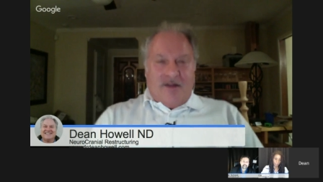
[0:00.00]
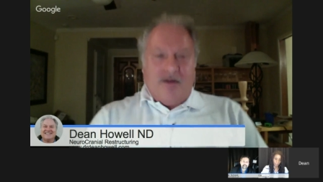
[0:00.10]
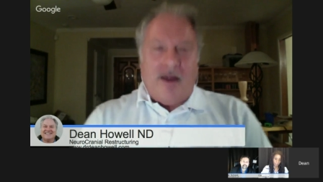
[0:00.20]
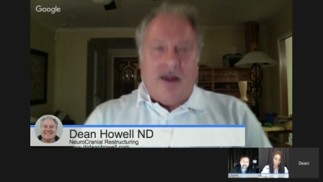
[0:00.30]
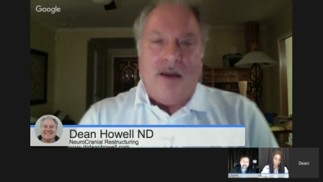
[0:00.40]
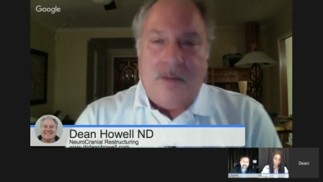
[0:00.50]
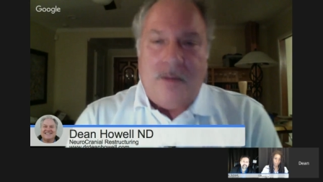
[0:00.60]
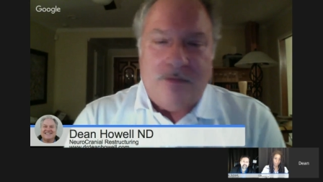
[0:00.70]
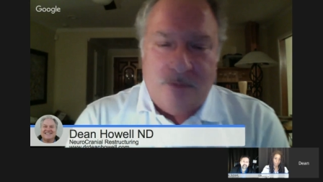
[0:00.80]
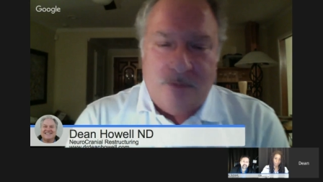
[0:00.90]
I,
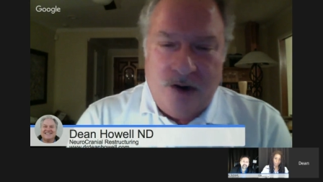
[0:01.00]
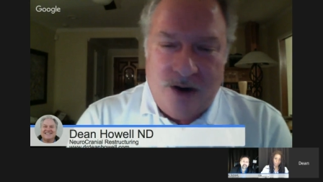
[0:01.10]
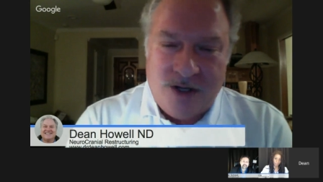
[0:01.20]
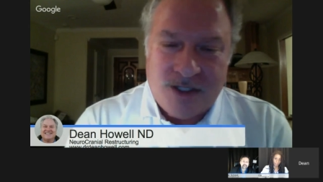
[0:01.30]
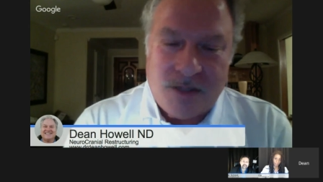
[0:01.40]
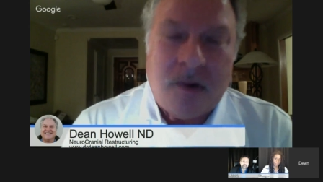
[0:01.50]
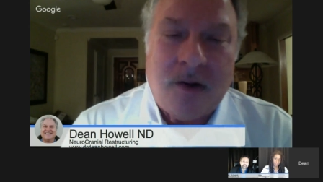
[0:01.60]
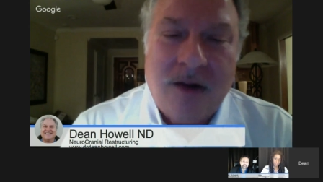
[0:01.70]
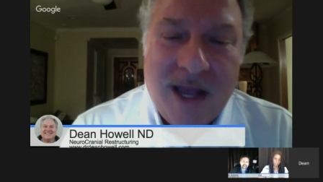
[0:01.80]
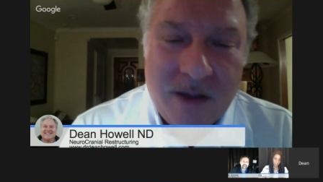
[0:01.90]
I'm regarded as a
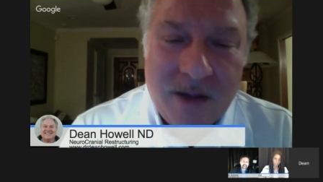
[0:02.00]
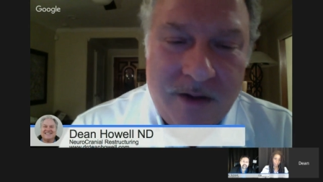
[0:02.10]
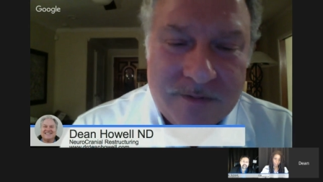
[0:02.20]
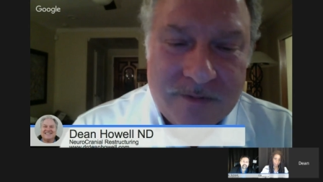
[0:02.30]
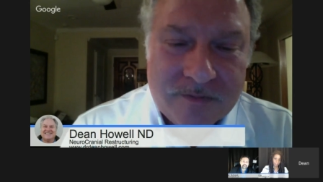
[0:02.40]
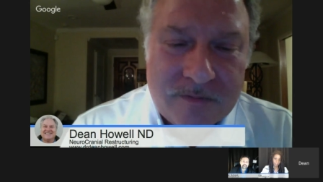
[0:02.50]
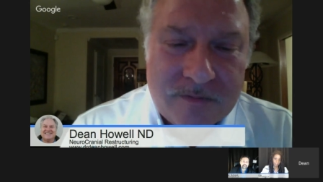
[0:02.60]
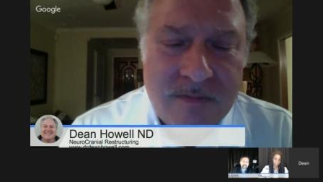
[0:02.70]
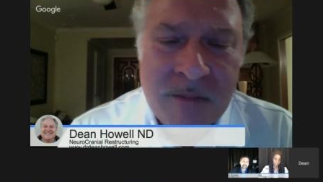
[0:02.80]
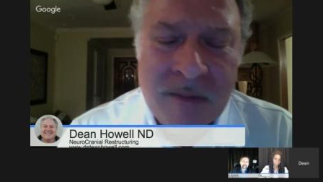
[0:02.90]
pariah
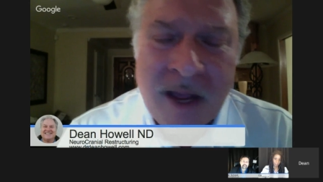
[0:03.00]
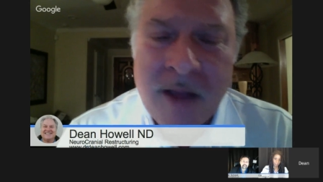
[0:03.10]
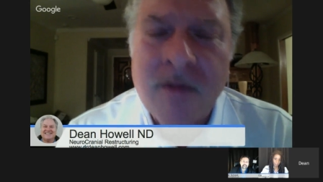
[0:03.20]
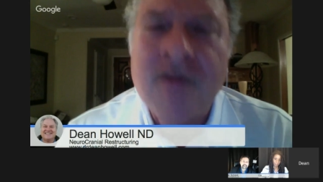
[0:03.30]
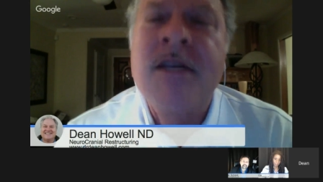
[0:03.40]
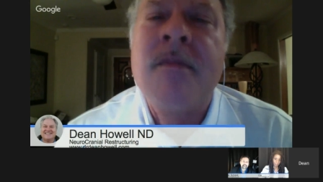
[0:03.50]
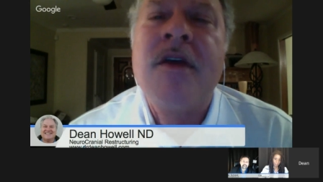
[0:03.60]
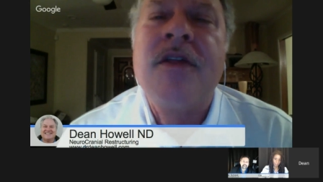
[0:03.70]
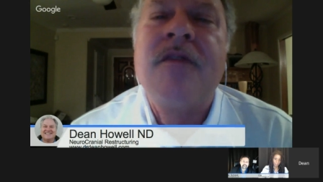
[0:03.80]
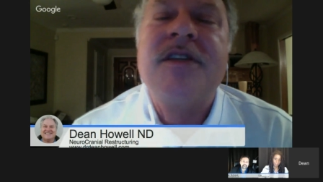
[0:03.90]
by some of the
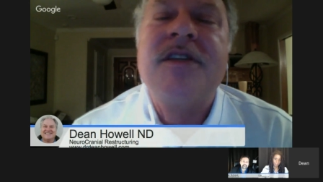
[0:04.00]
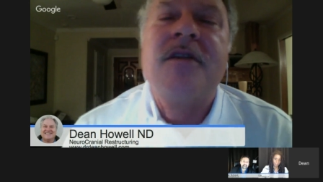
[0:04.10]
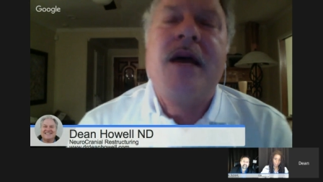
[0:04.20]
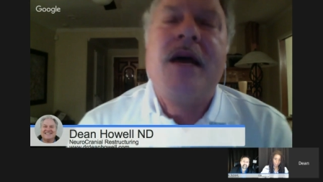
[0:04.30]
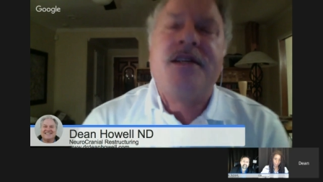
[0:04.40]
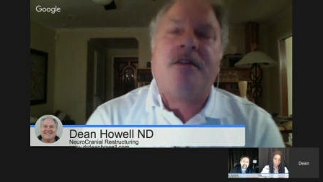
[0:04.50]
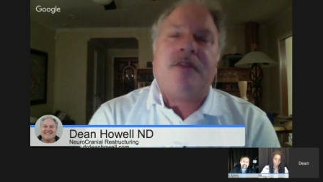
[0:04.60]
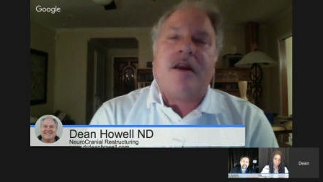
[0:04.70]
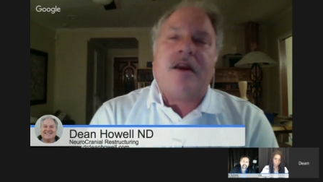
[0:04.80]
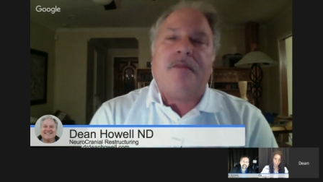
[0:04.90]
other physical medicine
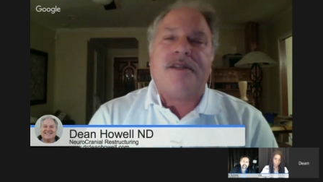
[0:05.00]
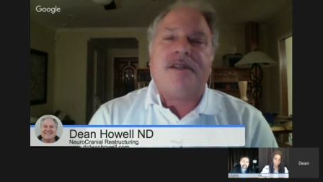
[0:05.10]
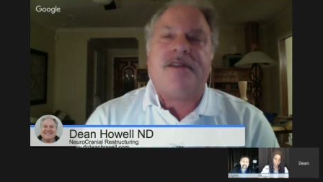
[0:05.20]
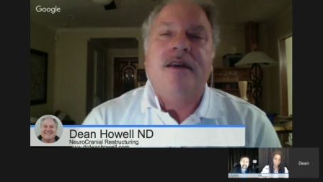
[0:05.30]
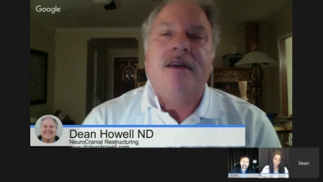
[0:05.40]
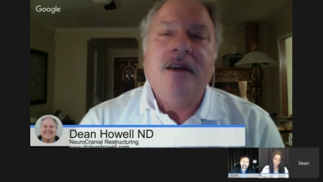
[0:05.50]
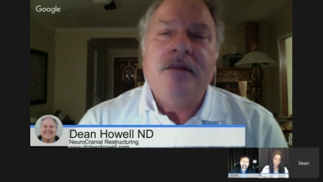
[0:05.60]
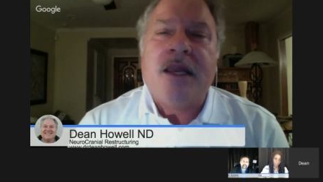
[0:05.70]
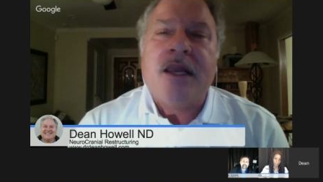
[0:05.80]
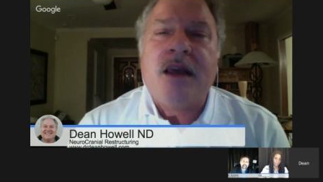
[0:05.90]
therapists,
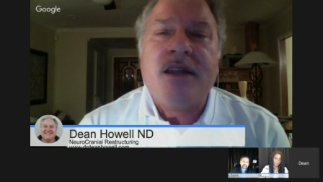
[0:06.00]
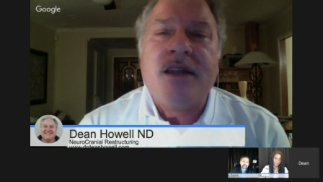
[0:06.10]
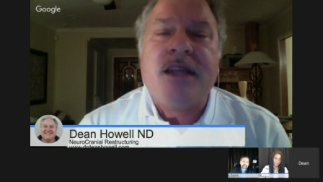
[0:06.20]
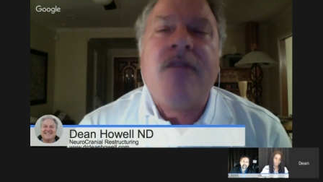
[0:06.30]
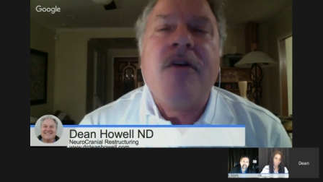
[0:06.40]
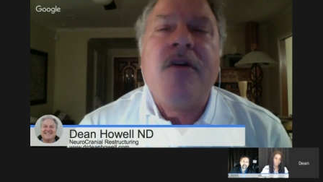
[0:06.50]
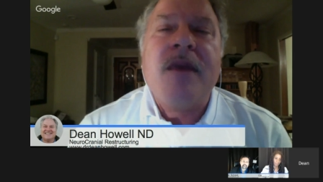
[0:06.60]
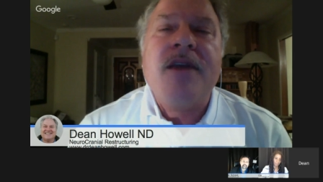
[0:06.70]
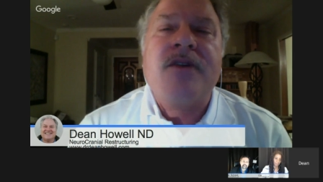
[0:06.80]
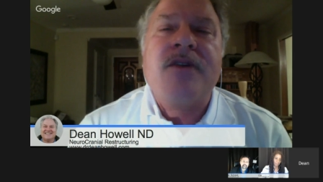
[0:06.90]
because they view me
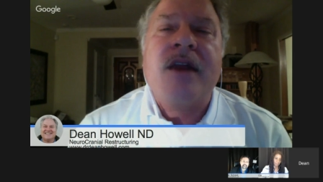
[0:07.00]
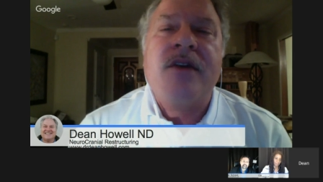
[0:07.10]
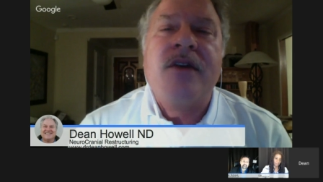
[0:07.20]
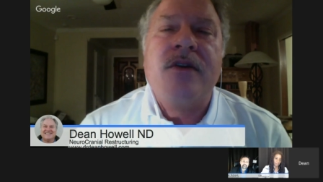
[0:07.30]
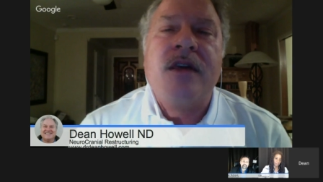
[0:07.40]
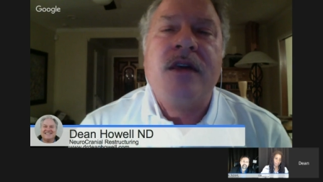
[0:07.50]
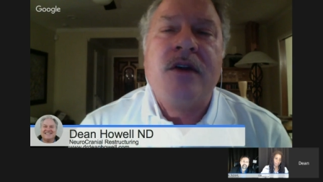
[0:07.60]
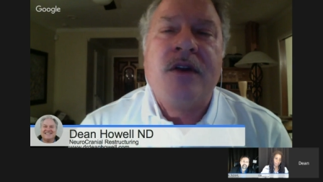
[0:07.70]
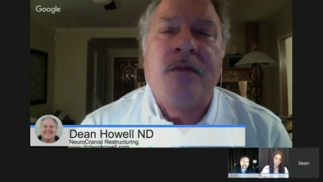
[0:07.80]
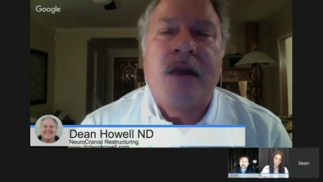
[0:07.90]
as trying to
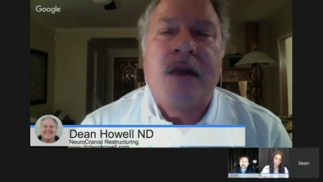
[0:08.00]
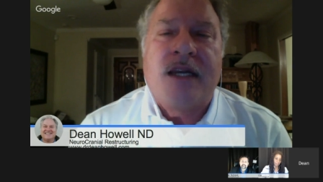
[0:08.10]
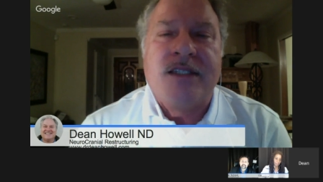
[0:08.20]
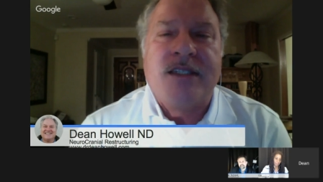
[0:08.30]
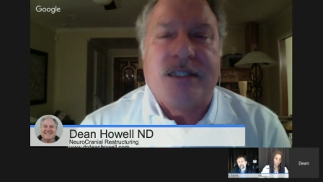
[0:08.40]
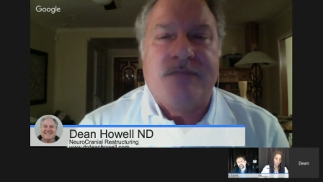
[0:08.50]
kill their practices.